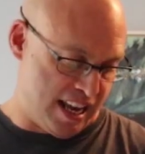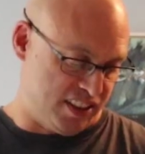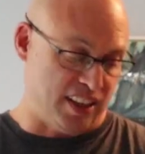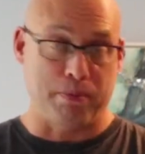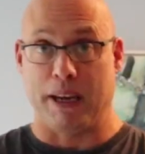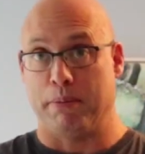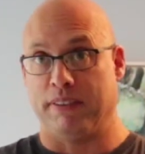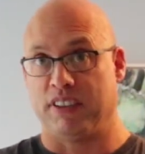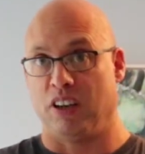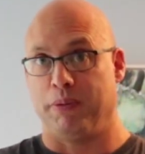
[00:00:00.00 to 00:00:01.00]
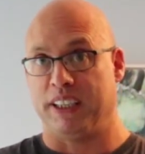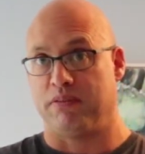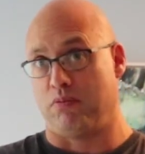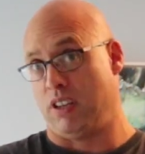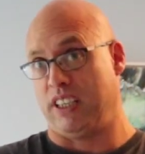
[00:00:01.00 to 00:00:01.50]
Some people have told me
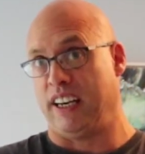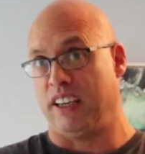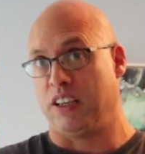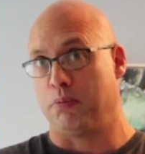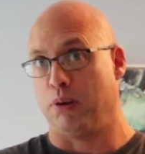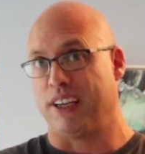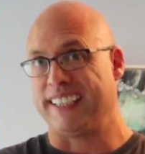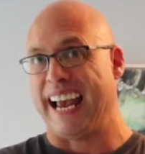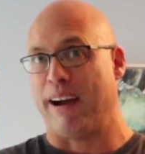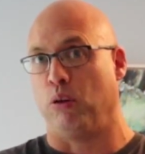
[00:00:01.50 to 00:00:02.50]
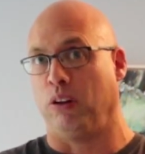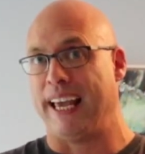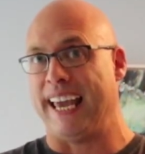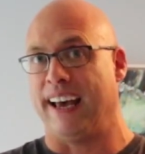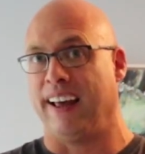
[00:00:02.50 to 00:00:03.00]
that, you can put a towel
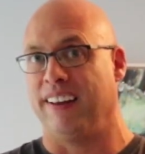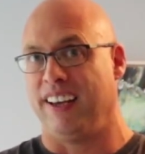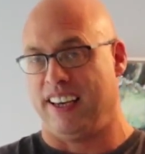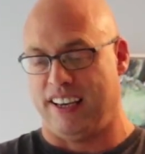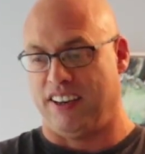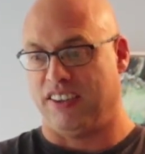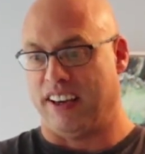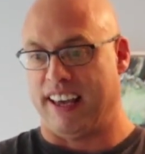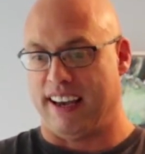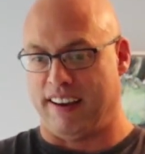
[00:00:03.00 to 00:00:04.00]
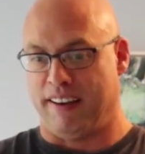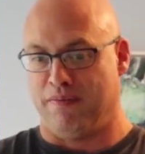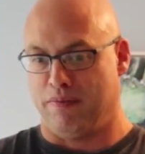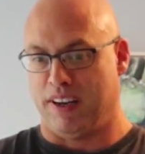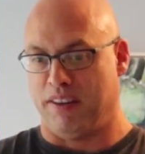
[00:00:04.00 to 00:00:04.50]
here, so that
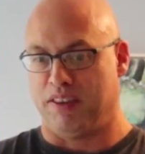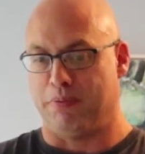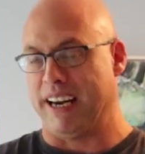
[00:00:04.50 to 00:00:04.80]
and to